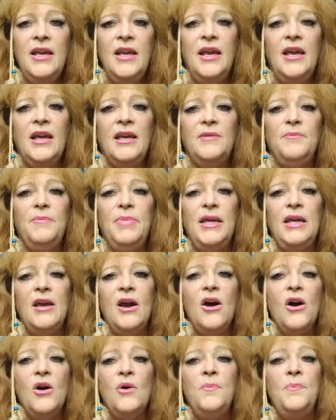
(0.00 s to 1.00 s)
and be
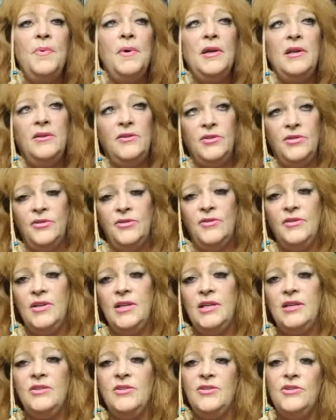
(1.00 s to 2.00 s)
open to
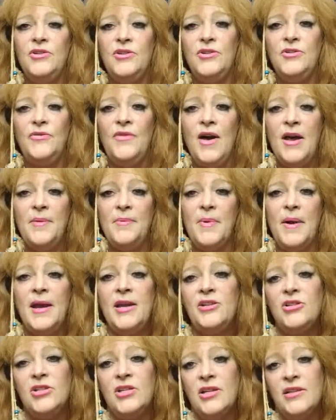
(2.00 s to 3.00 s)
these new
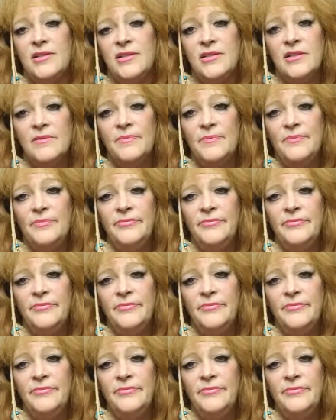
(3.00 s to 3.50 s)
vibrations.